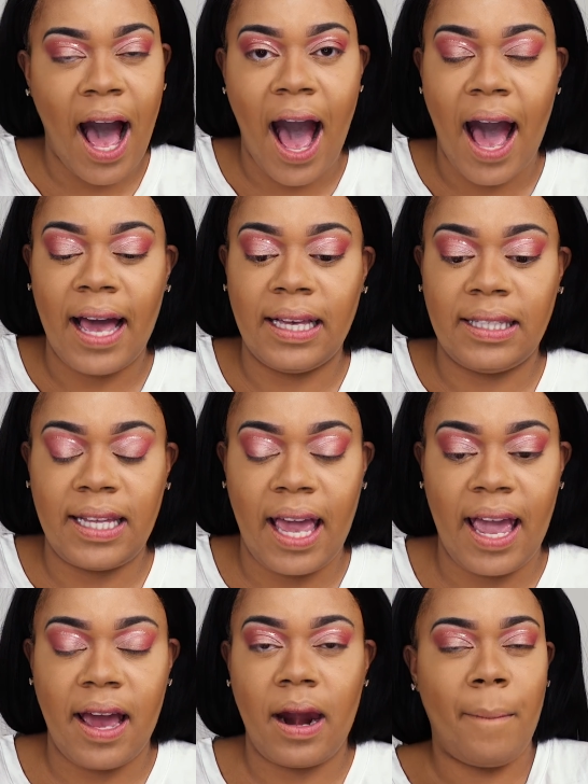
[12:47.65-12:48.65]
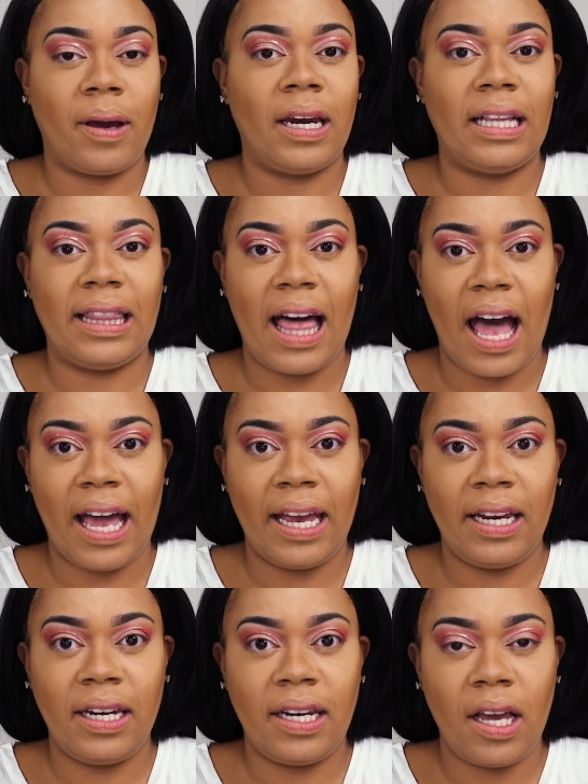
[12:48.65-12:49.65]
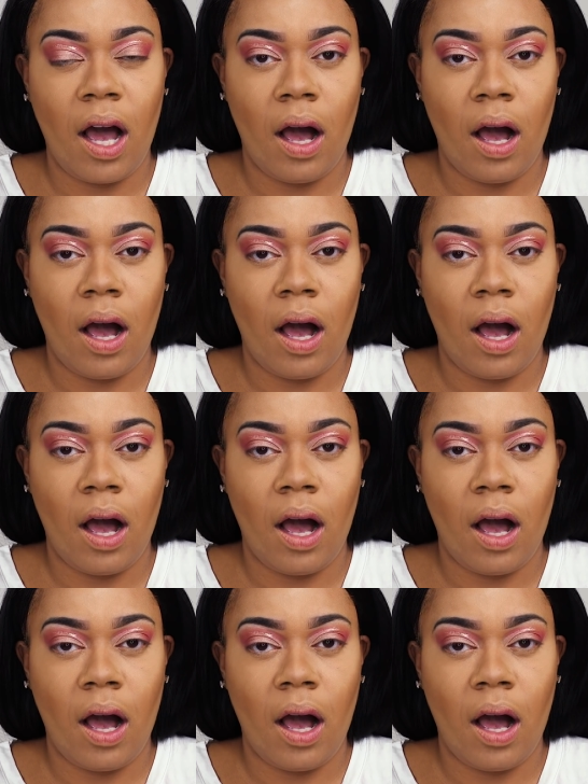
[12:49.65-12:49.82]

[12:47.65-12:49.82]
eyes, and I'm going to line